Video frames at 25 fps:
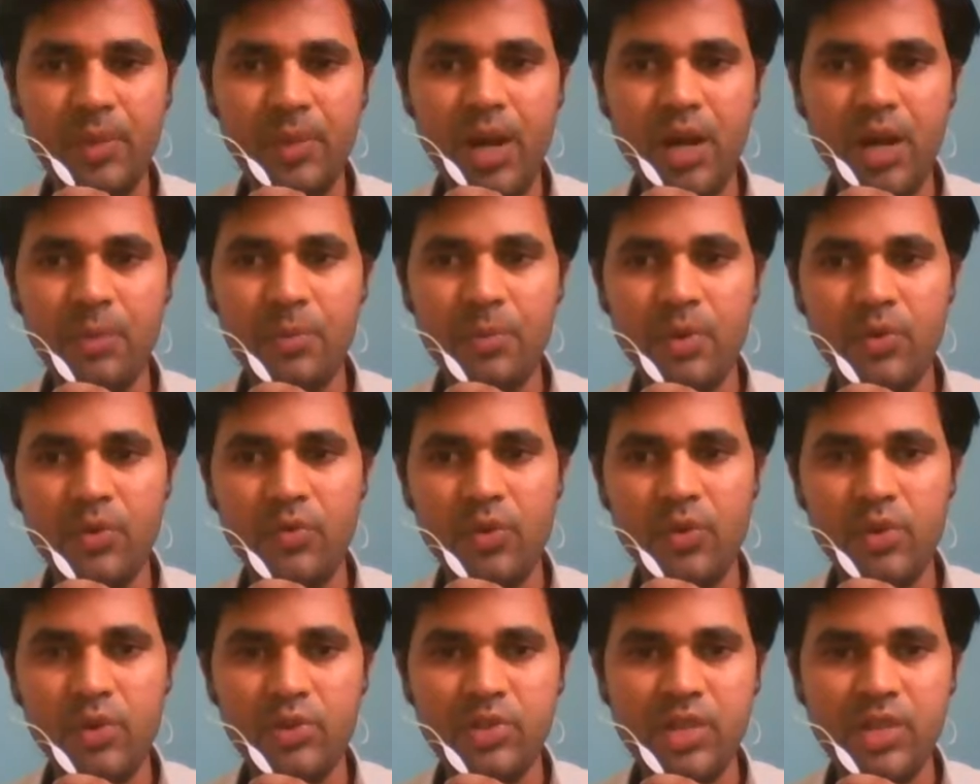
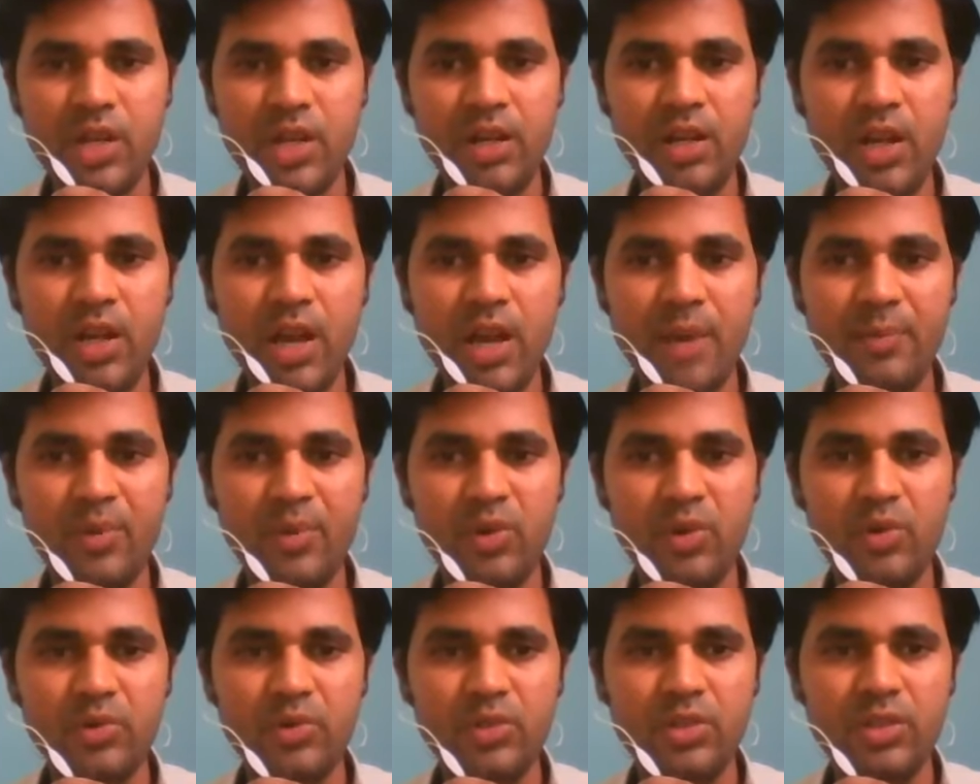morphology and
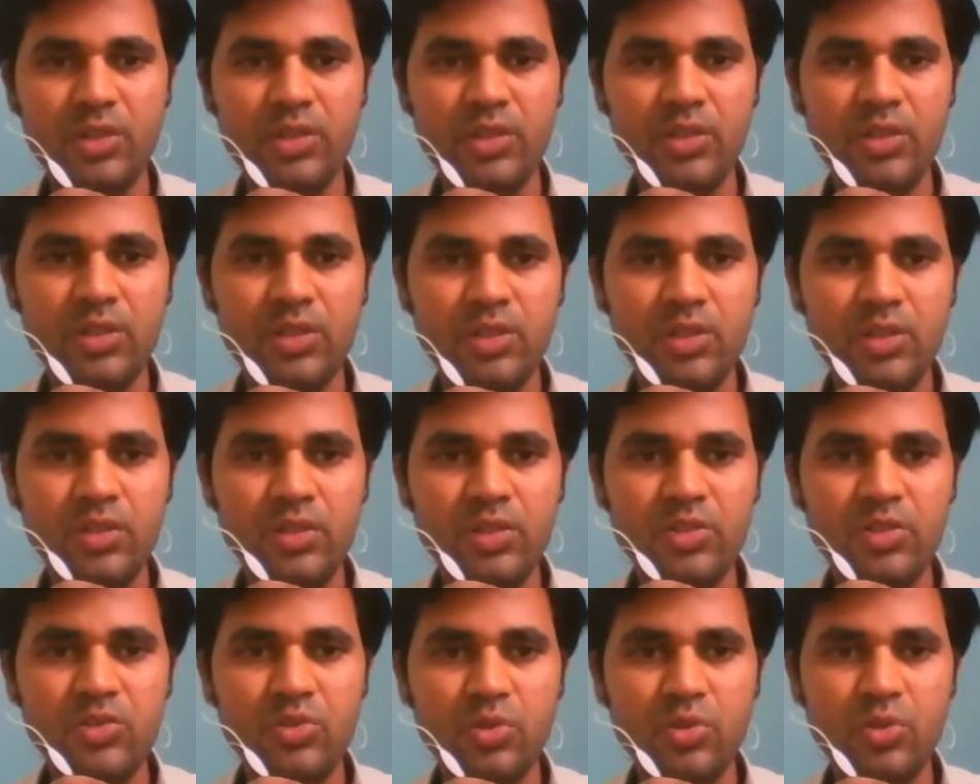embryology.
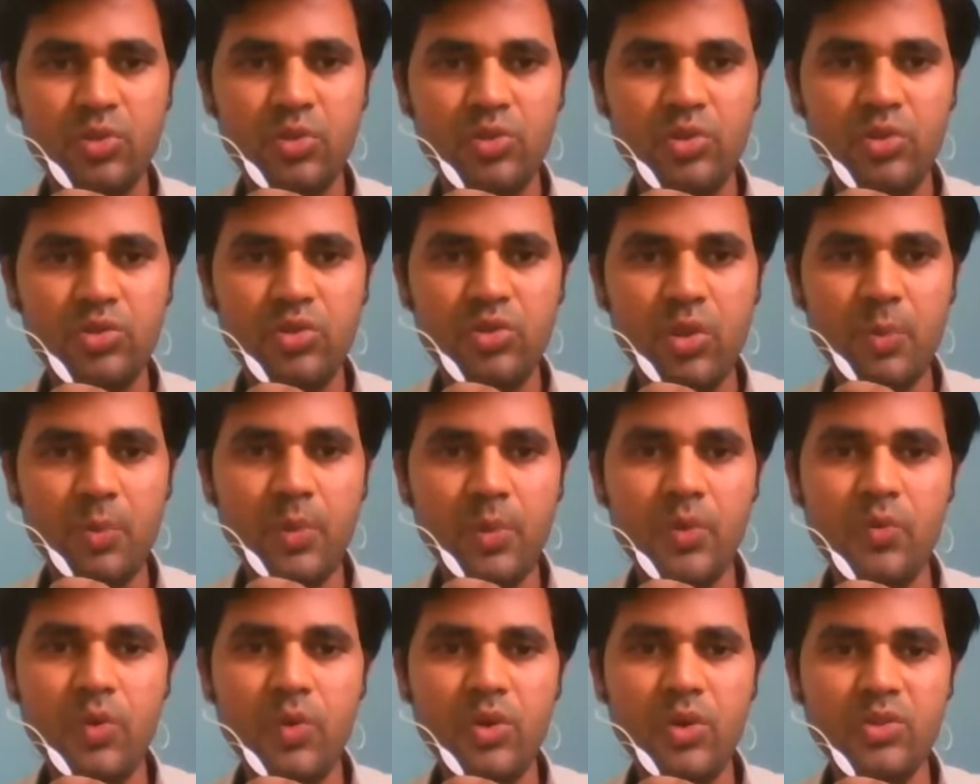So this
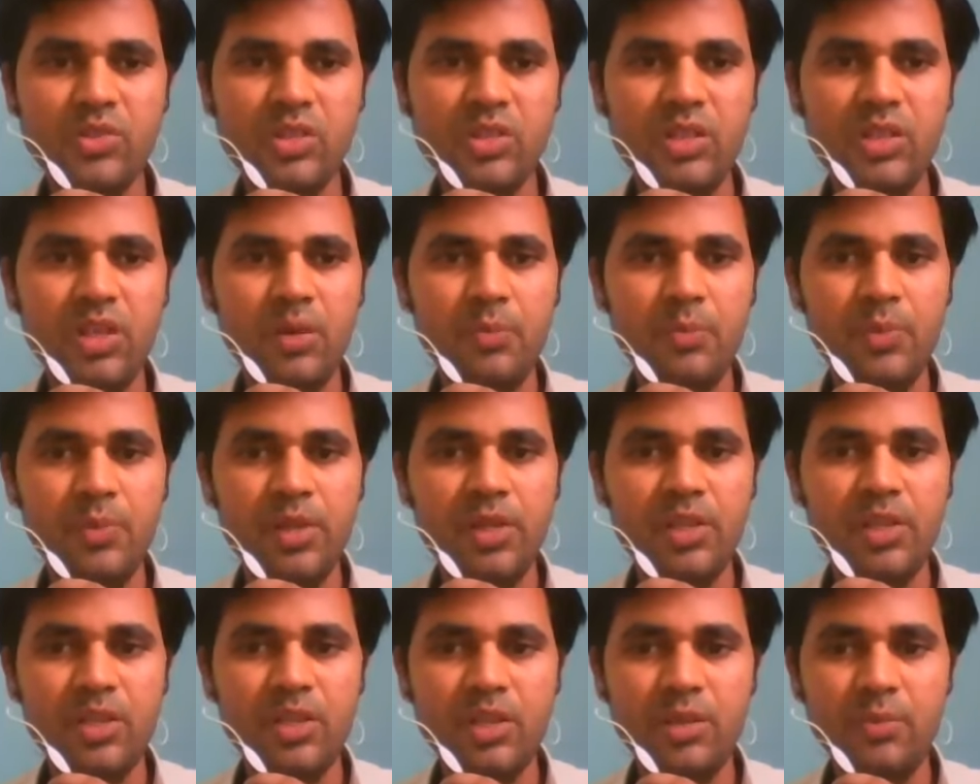topic was
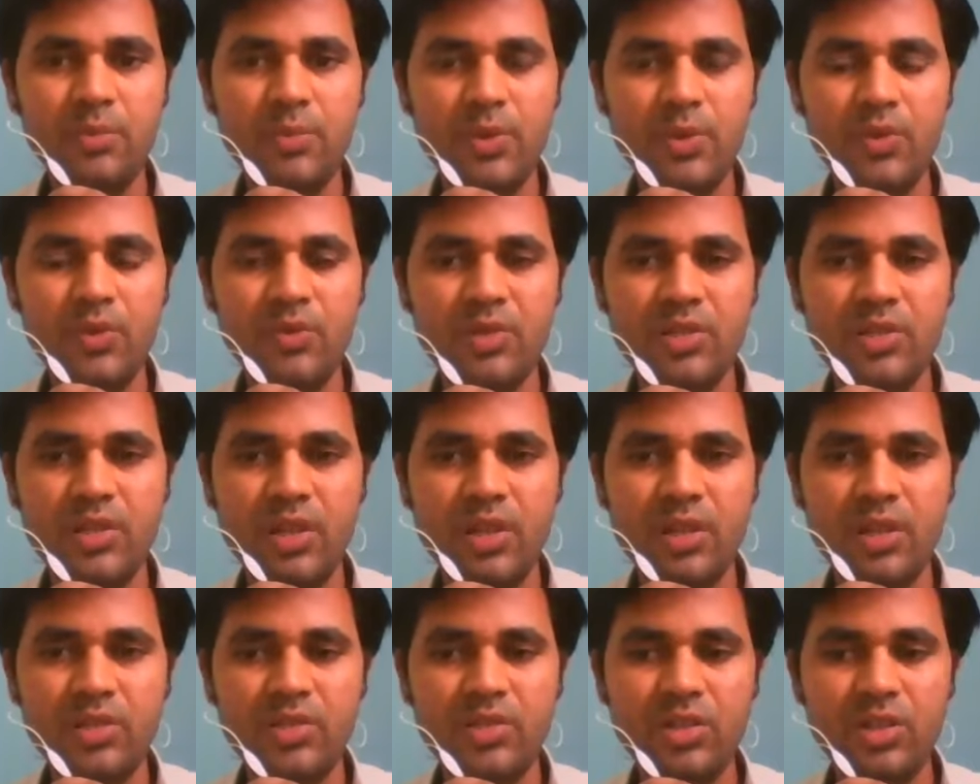incomplete in the previous
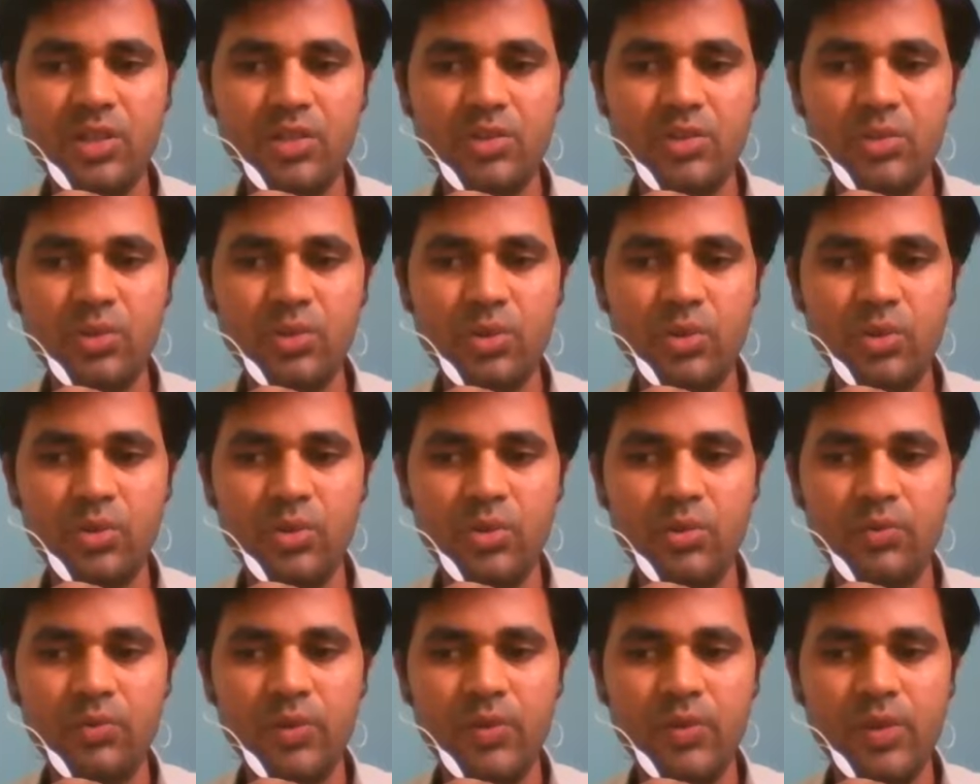lecture,
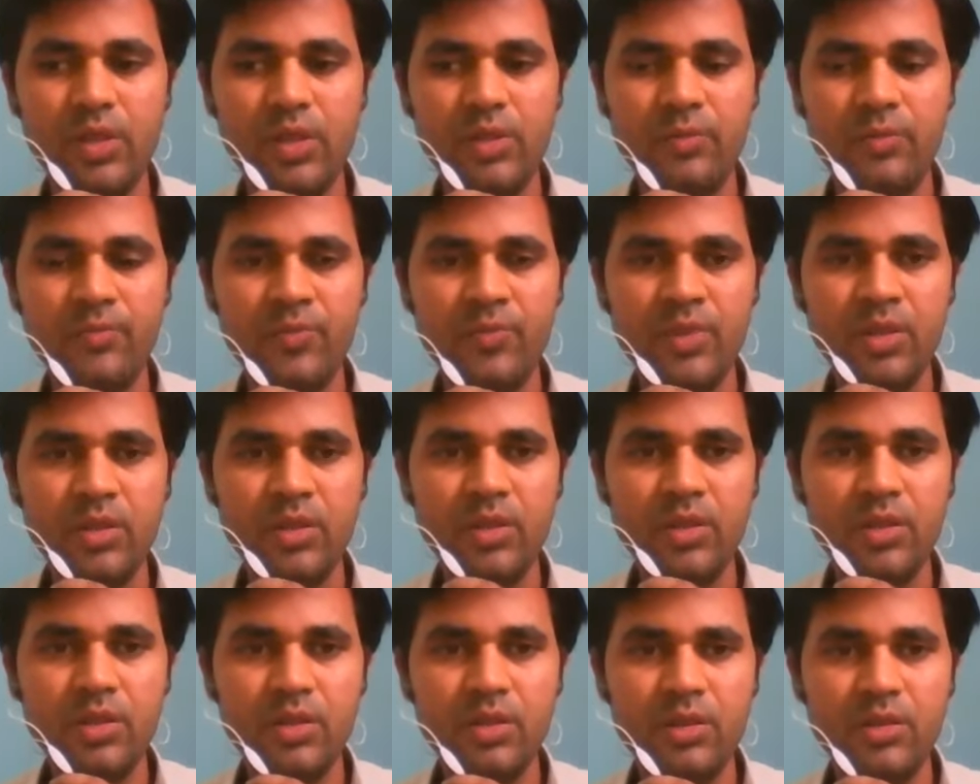so we will
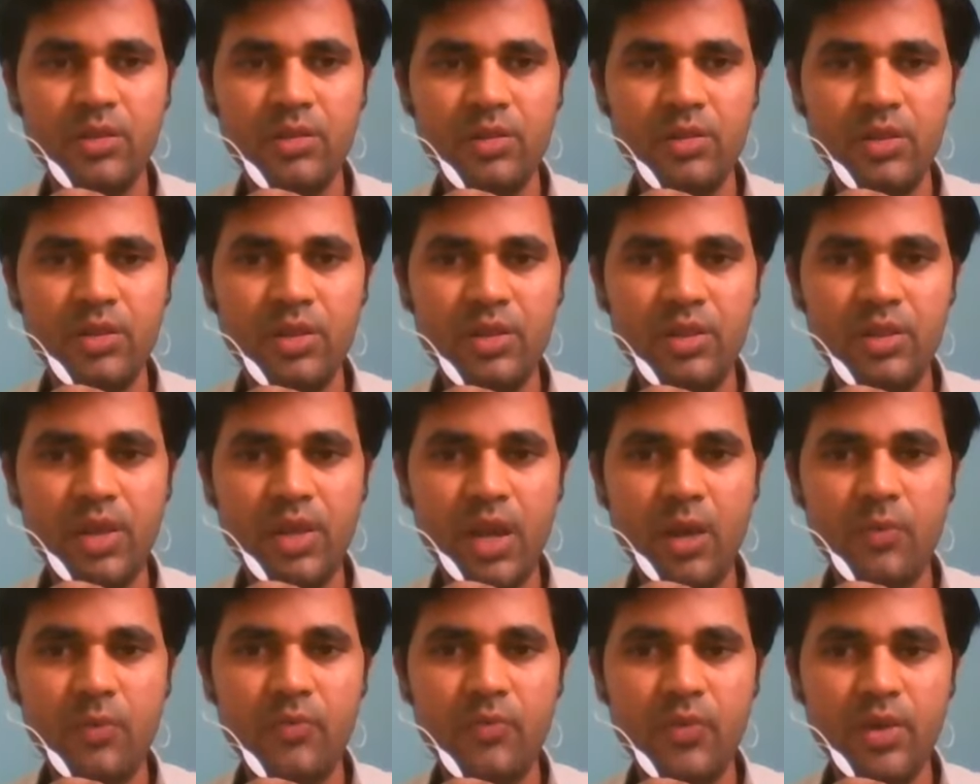
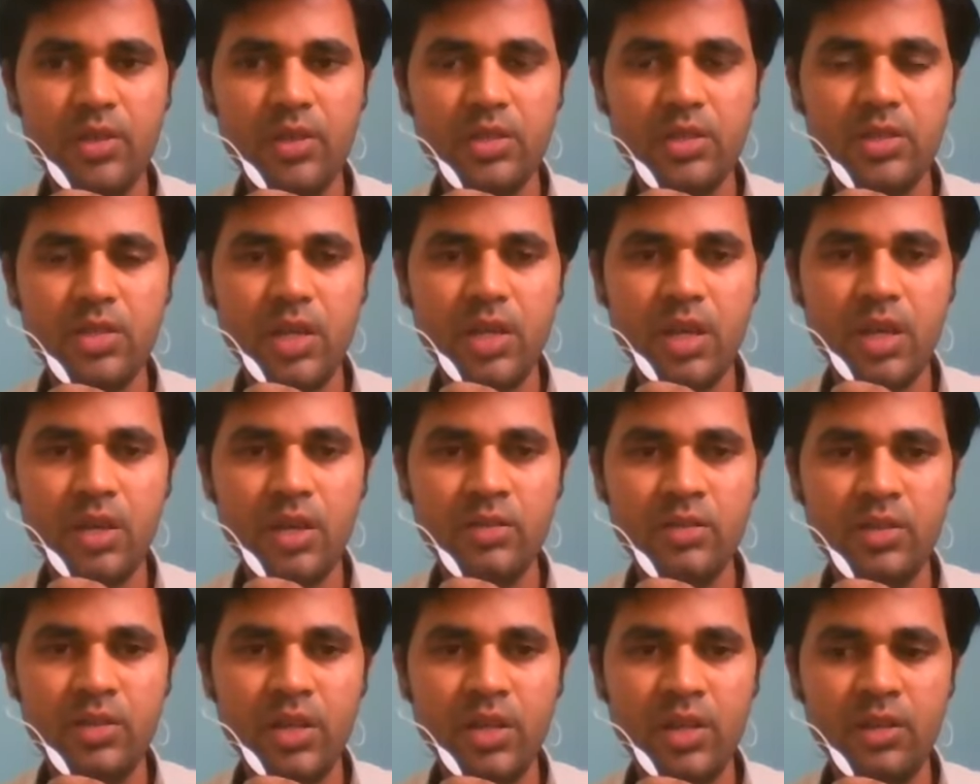recap first
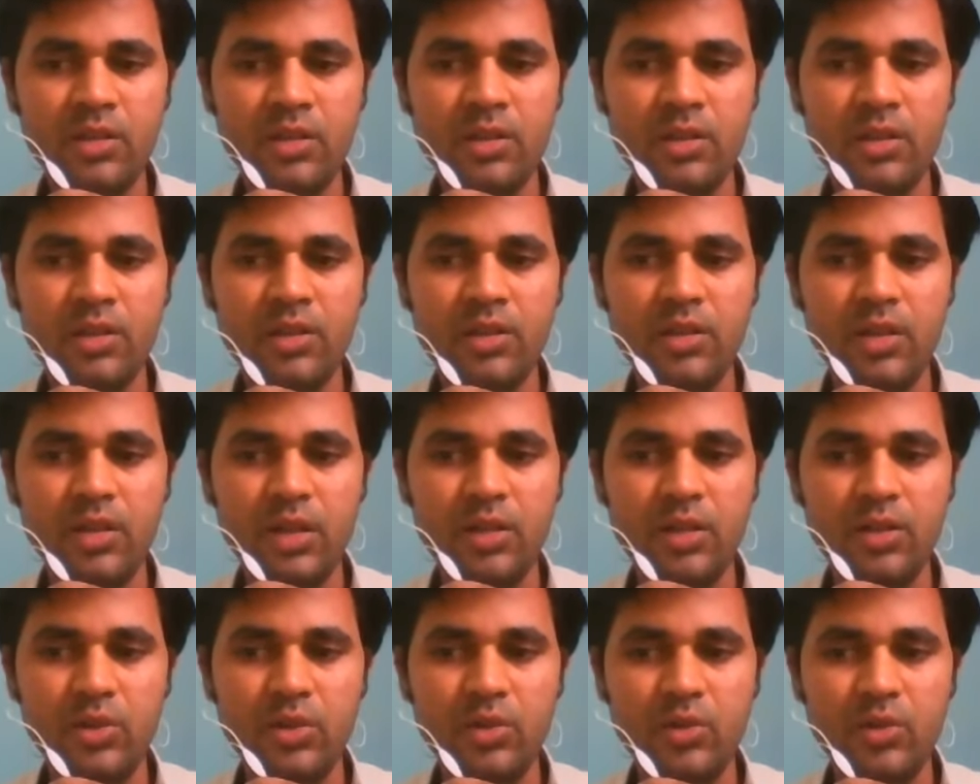and then
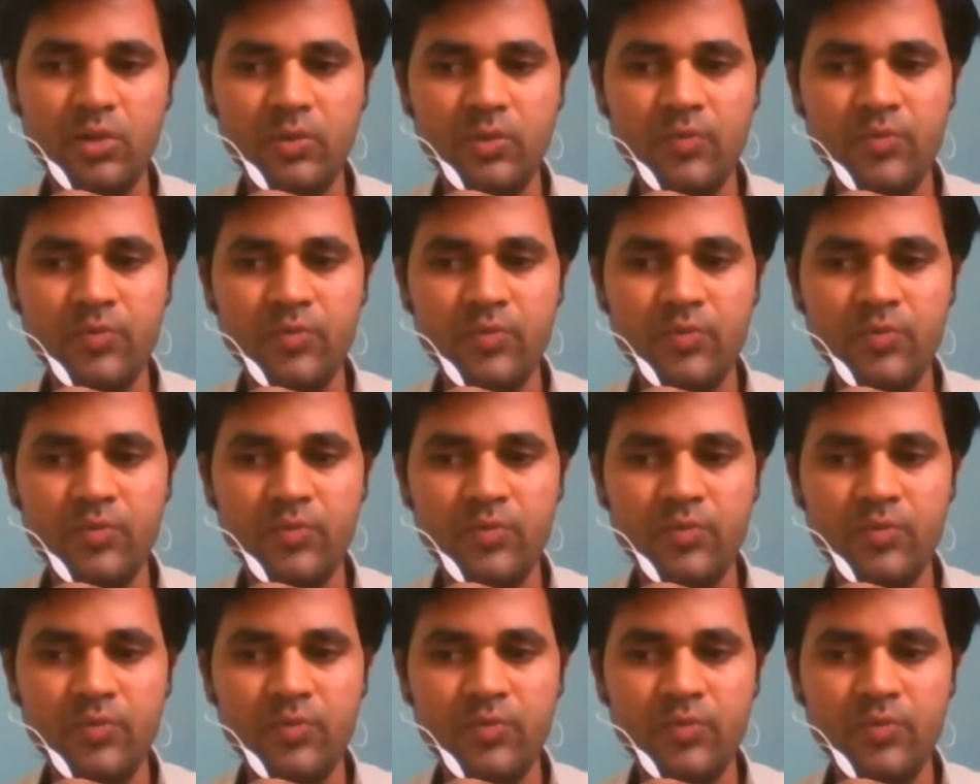continue.